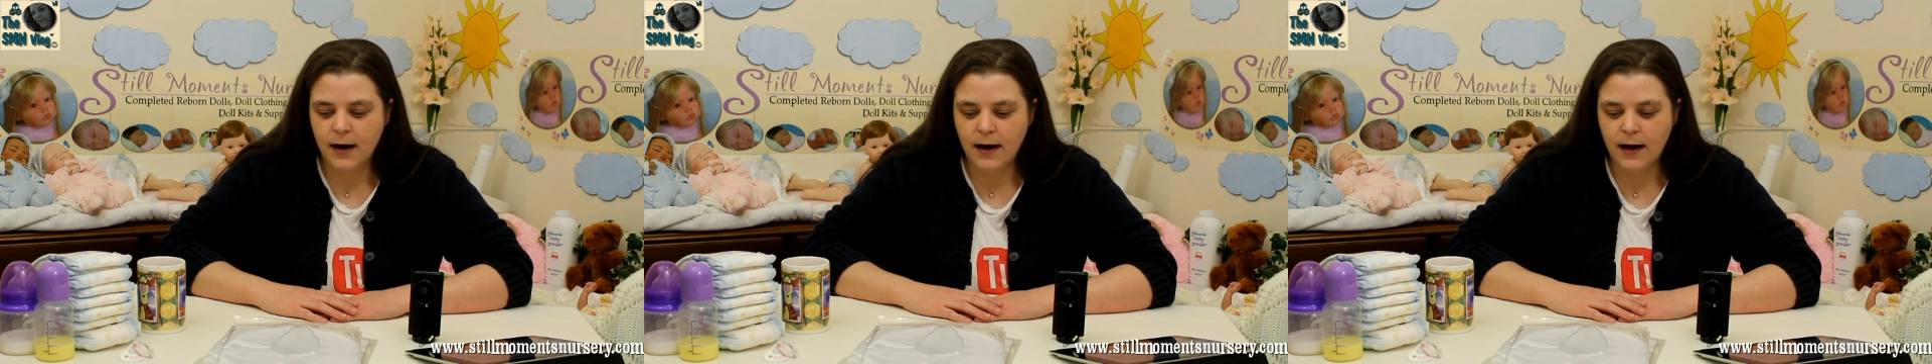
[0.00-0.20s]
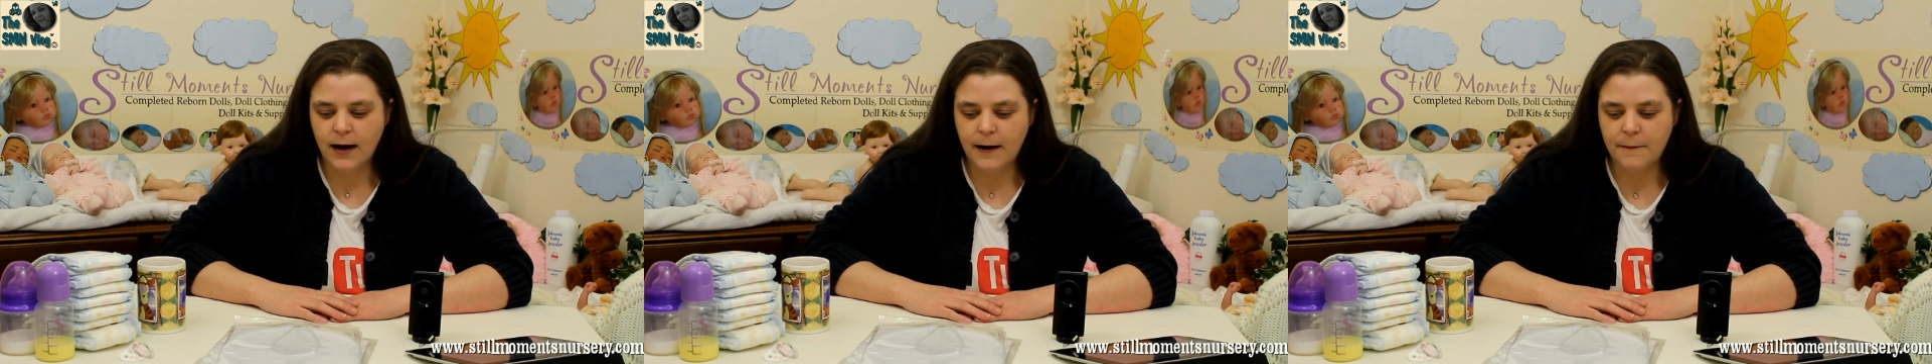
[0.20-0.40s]

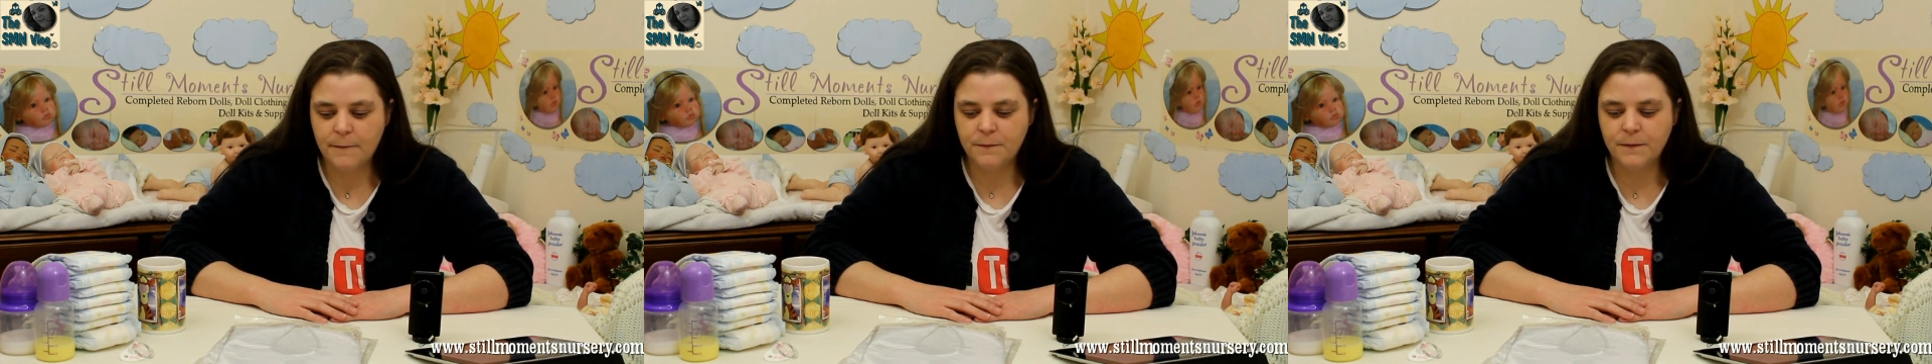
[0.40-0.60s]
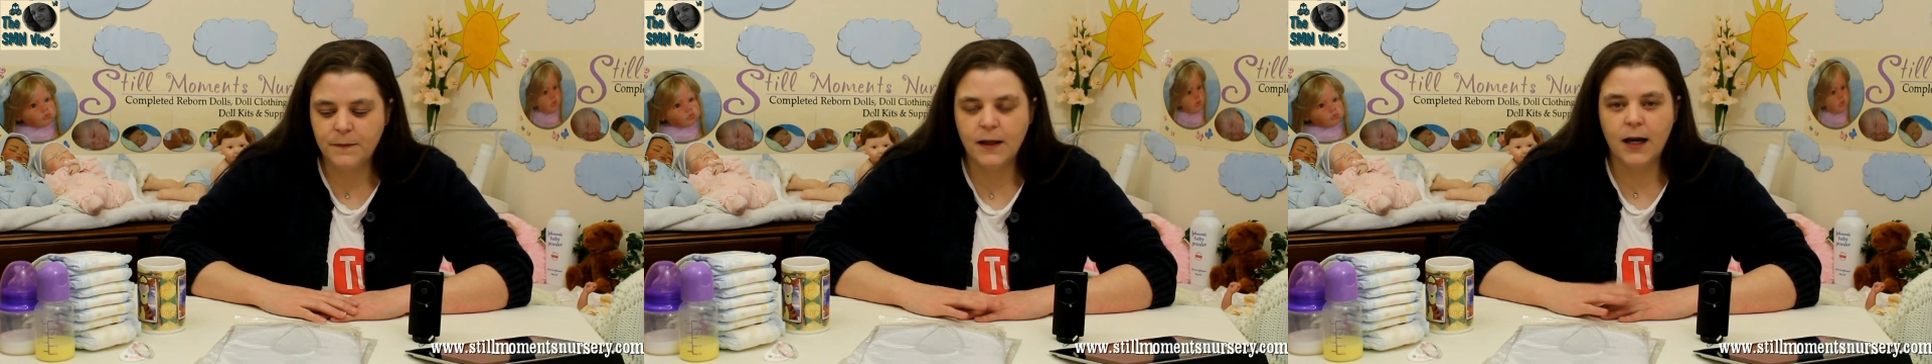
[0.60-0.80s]

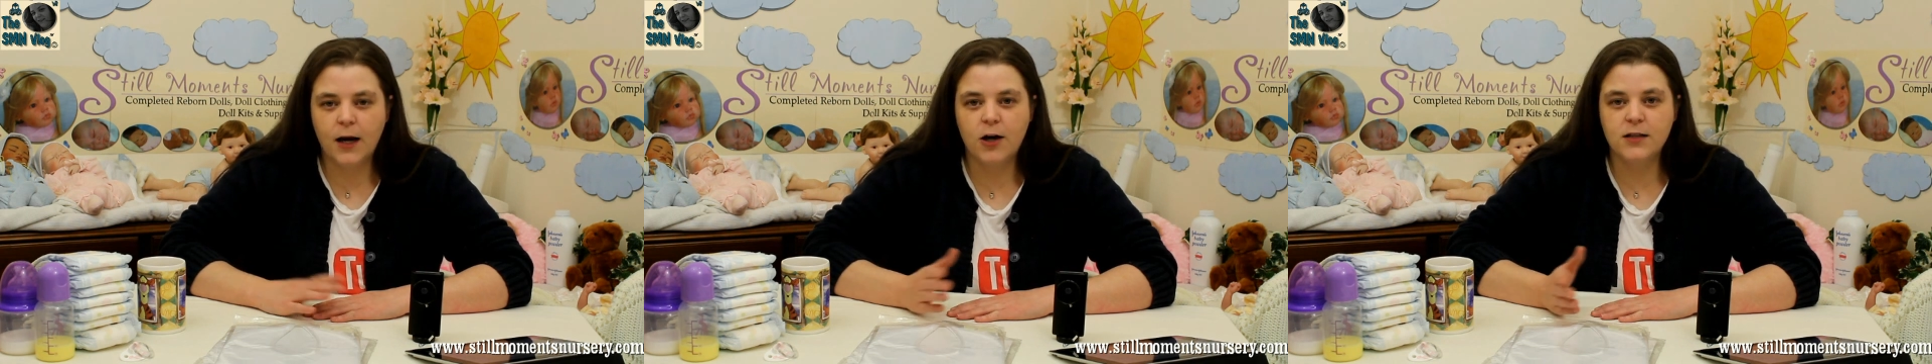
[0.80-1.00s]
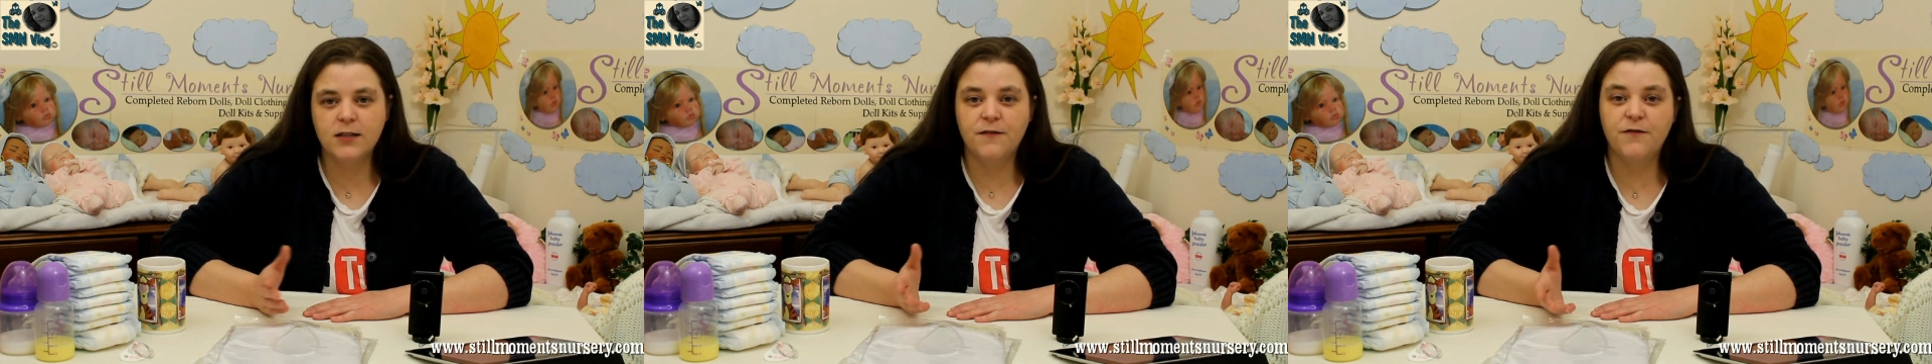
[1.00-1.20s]
Now
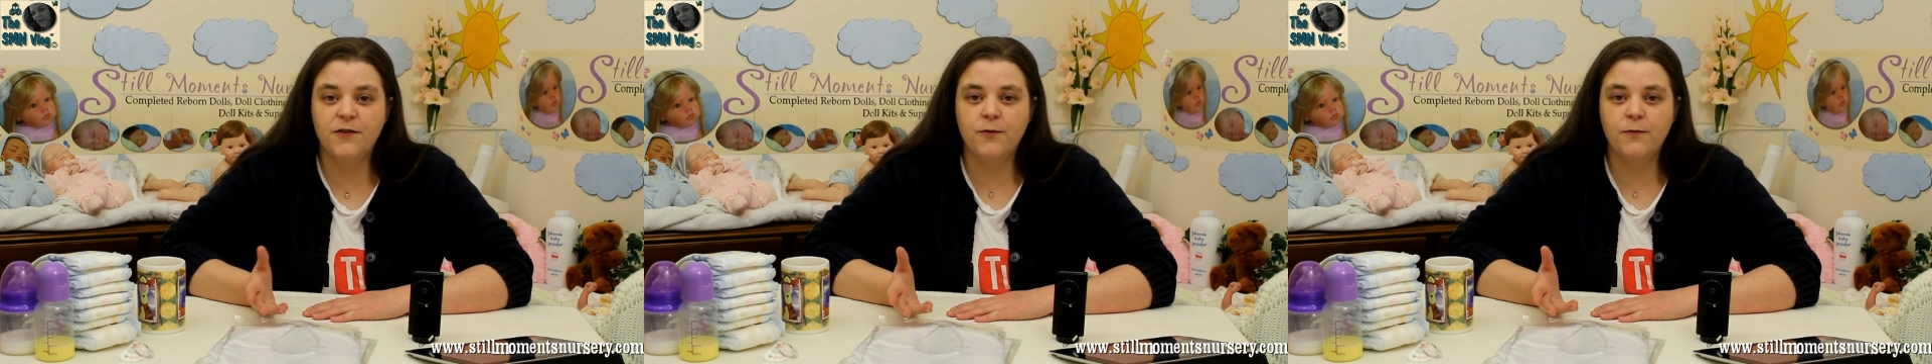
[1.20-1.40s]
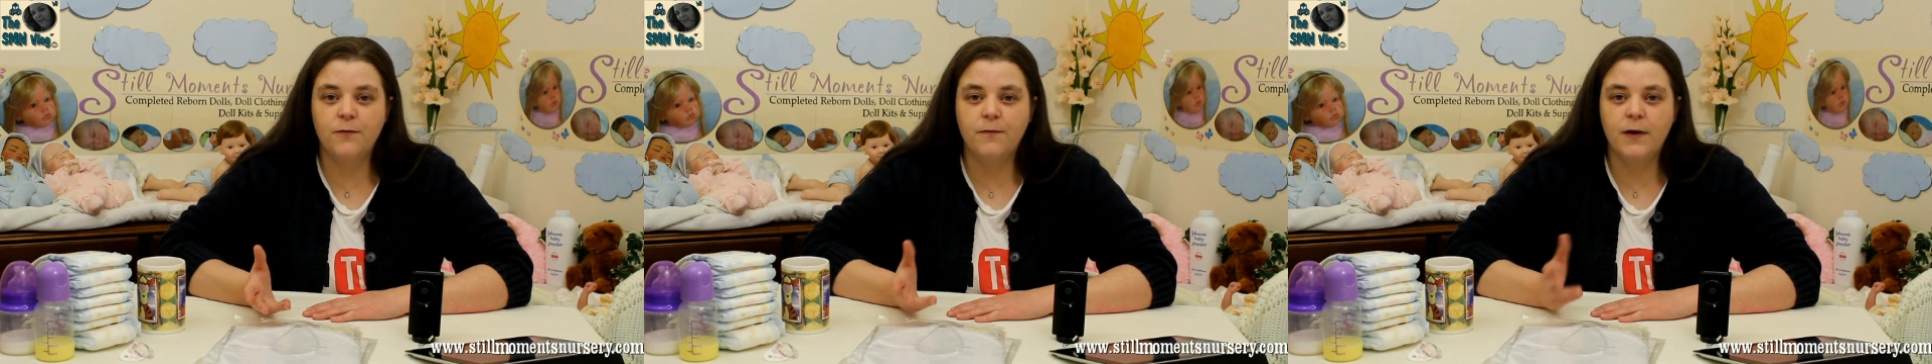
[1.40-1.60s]
guys, if
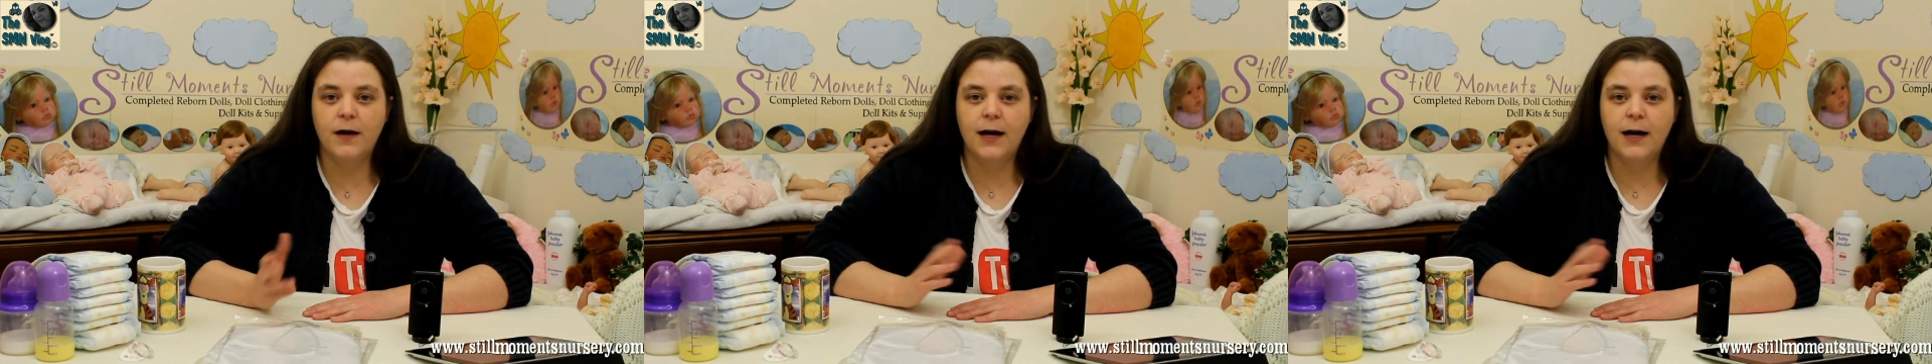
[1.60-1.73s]
you,